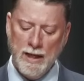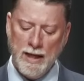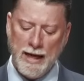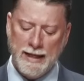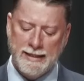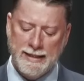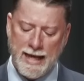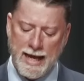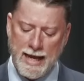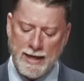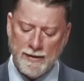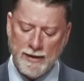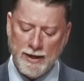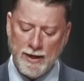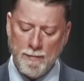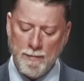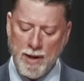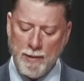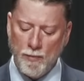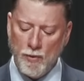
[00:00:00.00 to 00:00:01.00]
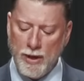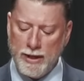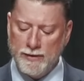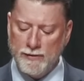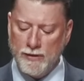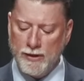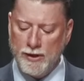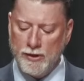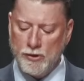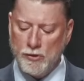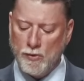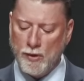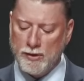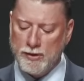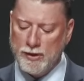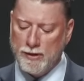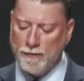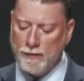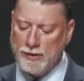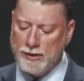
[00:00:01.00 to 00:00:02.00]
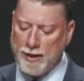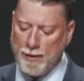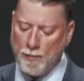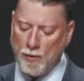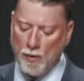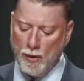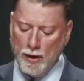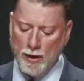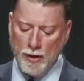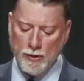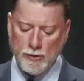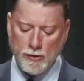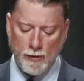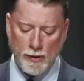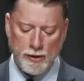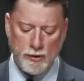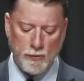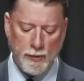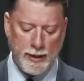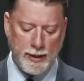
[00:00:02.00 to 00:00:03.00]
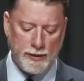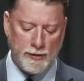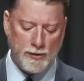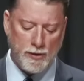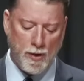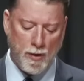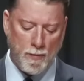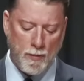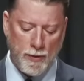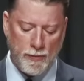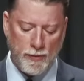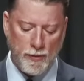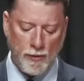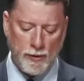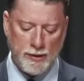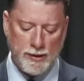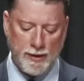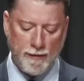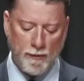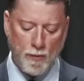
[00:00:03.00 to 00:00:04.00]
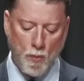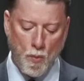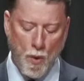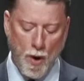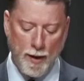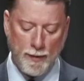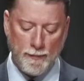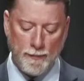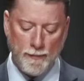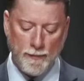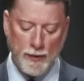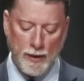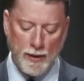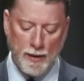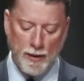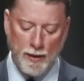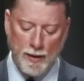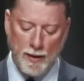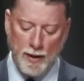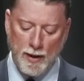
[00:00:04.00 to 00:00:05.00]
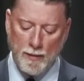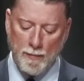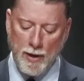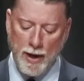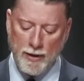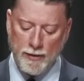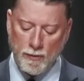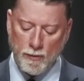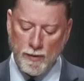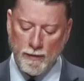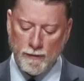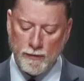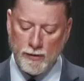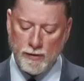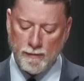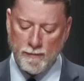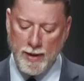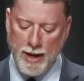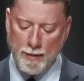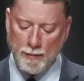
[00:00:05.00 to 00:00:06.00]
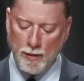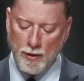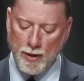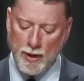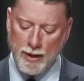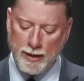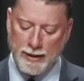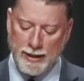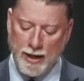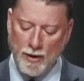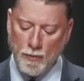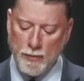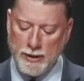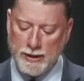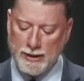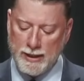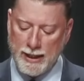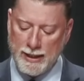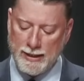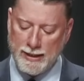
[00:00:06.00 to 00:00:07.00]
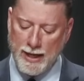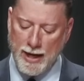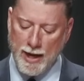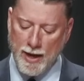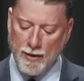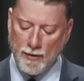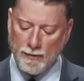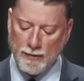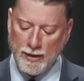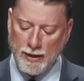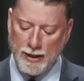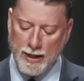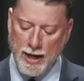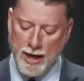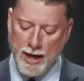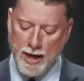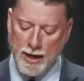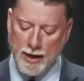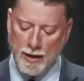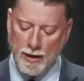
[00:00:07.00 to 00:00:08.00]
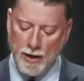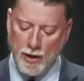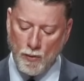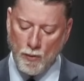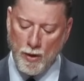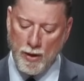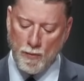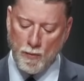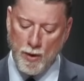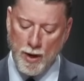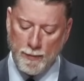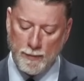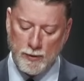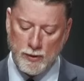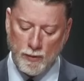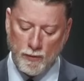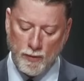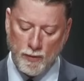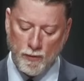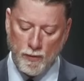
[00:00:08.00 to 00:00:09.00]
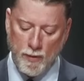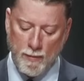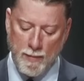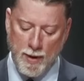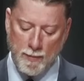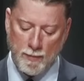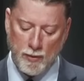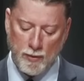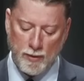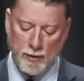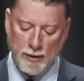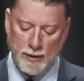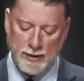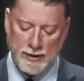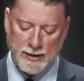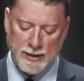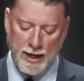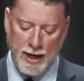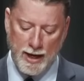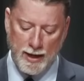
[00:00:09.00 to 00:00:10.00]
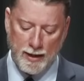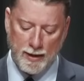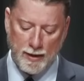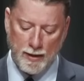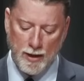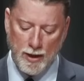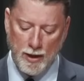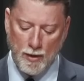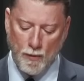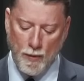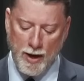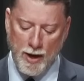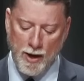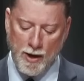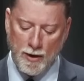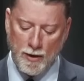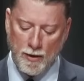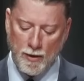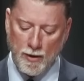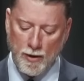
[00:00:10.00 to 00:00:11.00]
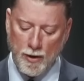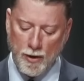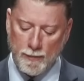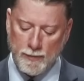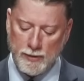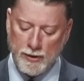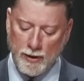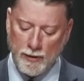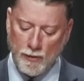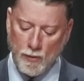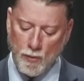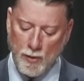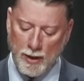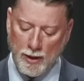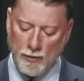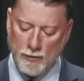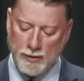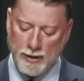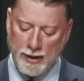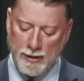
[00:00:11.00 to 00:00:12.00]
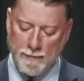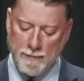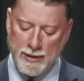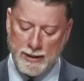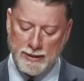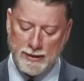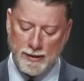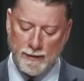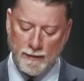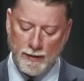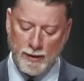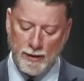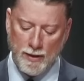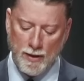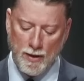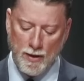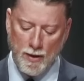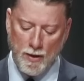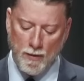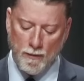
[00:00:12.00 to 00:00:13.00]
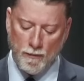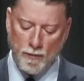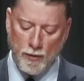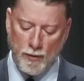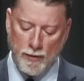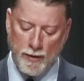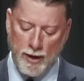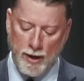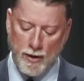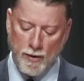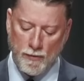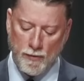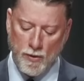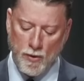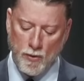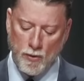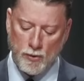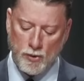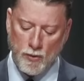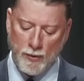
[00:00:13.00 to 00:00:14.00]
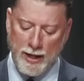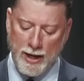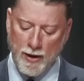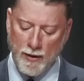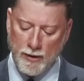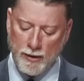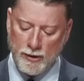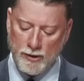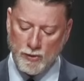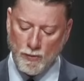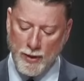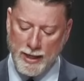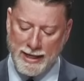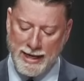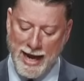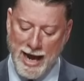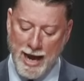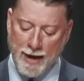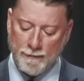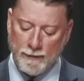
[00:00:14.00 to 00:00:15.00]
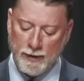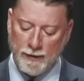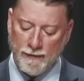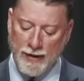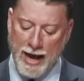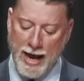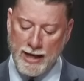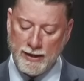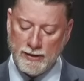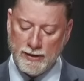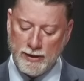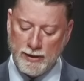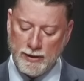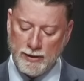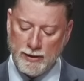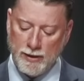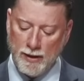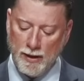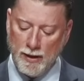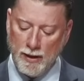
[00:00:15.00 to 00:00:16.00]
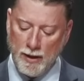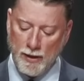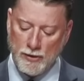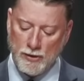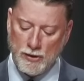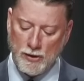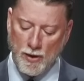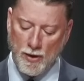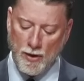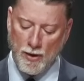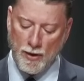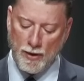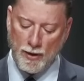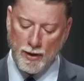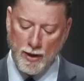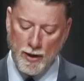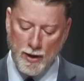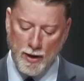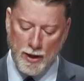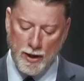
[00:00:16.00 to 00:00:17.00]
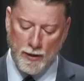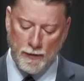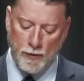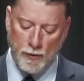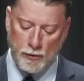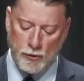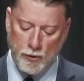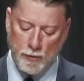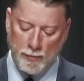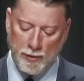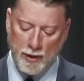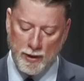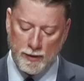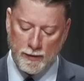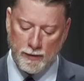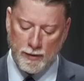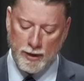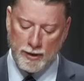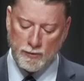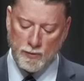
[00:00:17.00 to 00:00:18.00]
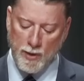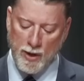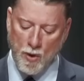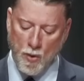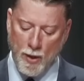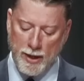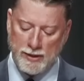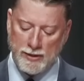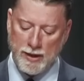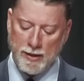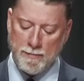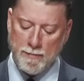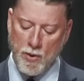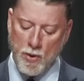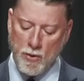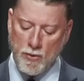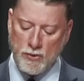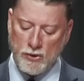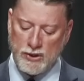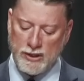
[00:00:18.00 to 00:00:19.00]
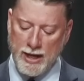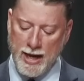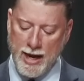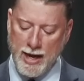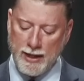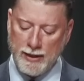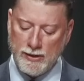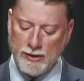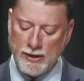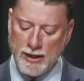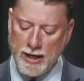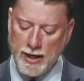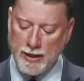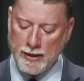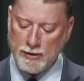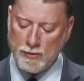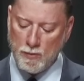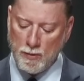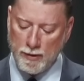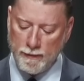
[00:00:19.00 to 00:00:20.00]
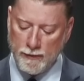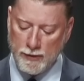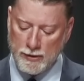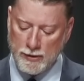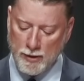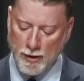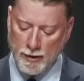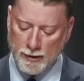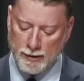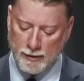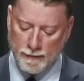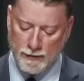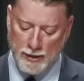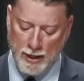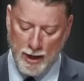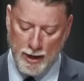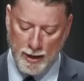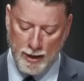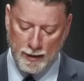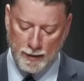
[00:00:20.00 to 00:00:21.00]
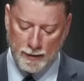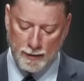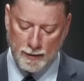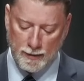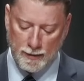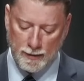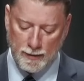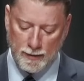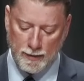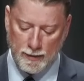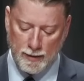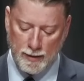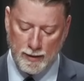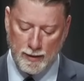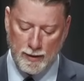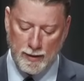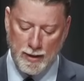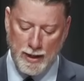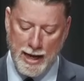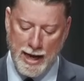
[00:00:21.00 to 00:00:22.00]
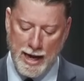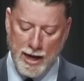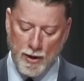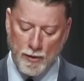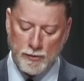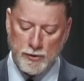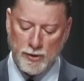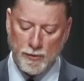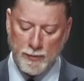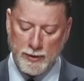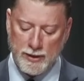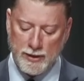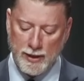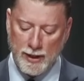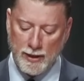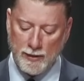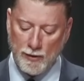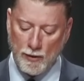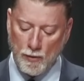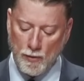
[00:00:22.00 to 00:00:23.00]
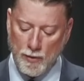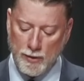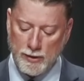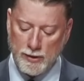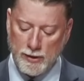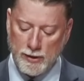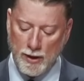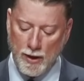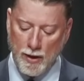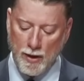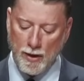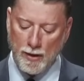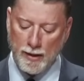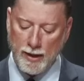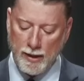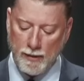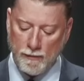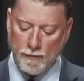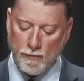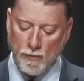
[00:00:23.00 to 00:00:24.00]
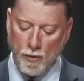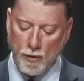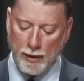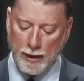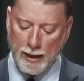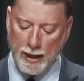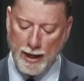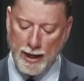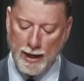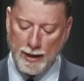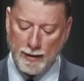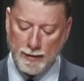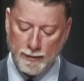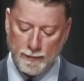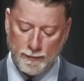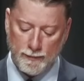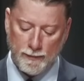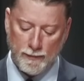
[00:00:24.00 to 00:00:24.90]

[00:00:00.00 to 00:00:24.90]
A day that commemorates the destruction of the temple. So let's read it Psalm 137 1. By the rivers of Babylon, there we sat down, yea, we wept when we remembered Zion. We hung our harps on the willows in the midst of it, for there those who carried us away captive asked us a song, and those who plundered us requested mirth, saying, Sing us one of the songs of Zion. How shall we sing the Lord's song in a foreign land?